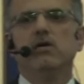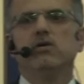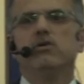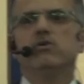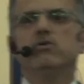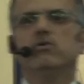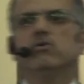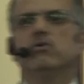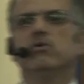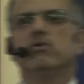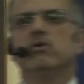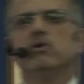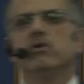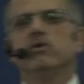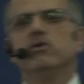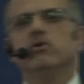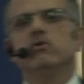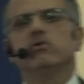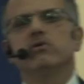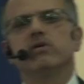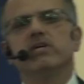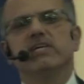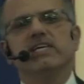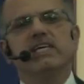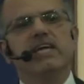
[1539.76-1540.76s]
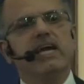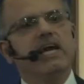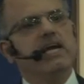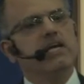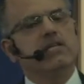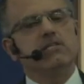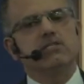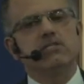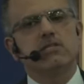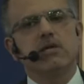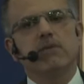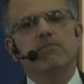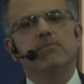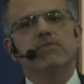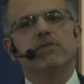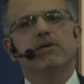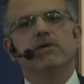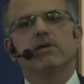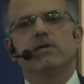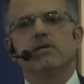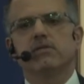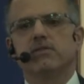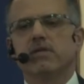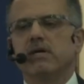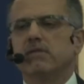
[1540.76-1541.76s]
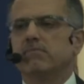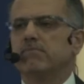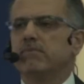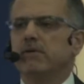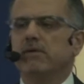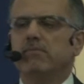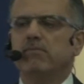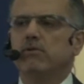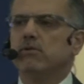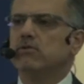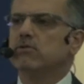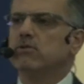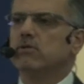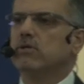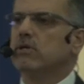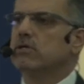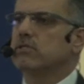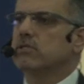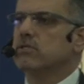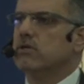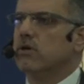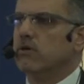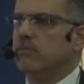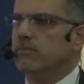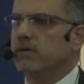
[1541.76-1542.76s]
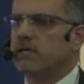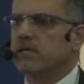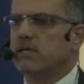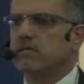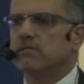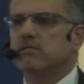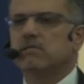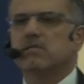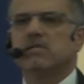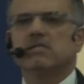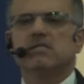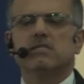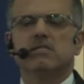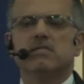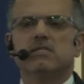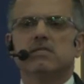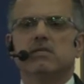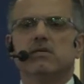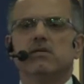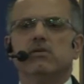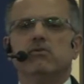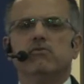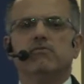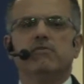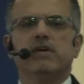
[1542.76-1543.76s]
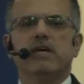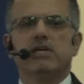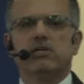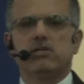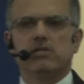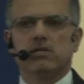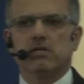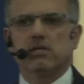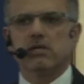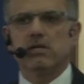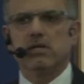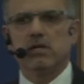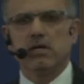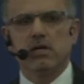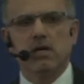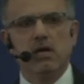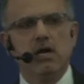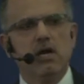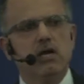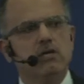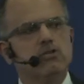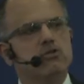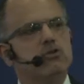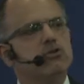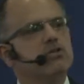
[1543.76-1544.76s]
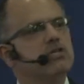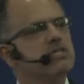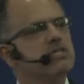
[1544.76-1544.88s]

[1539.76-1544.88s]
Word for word: you, you create something that people do not know because this is innovation. So